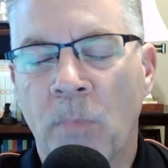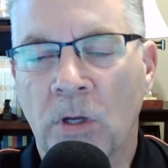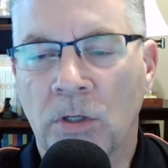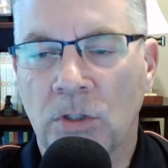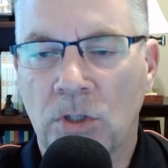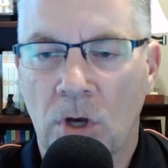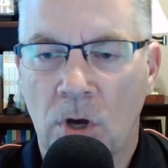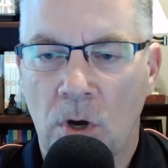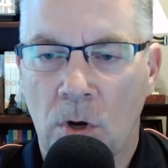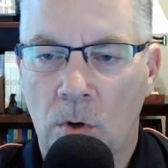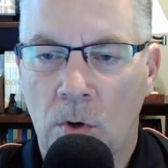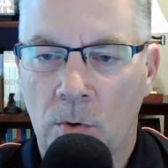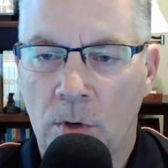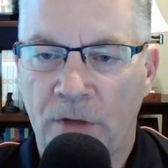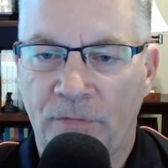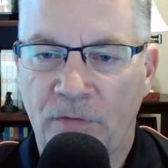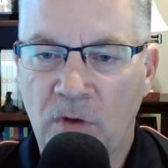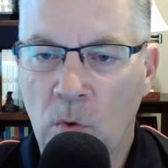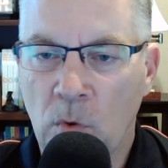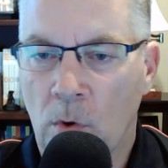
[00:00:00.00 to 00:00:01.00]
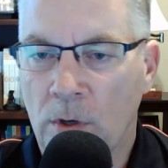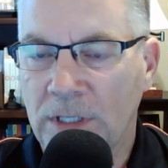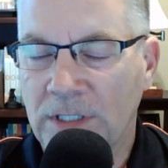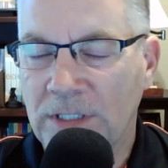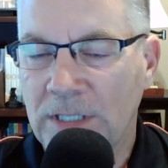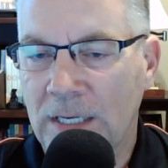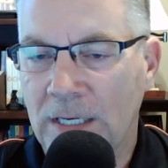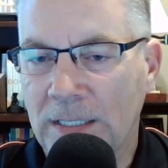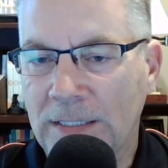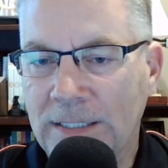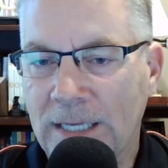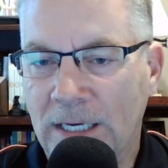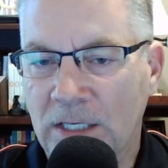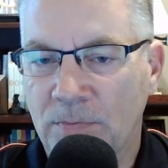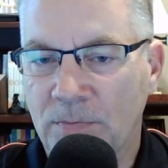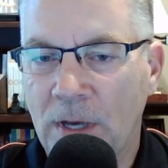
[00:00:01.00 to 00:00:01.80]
So if you want to send a text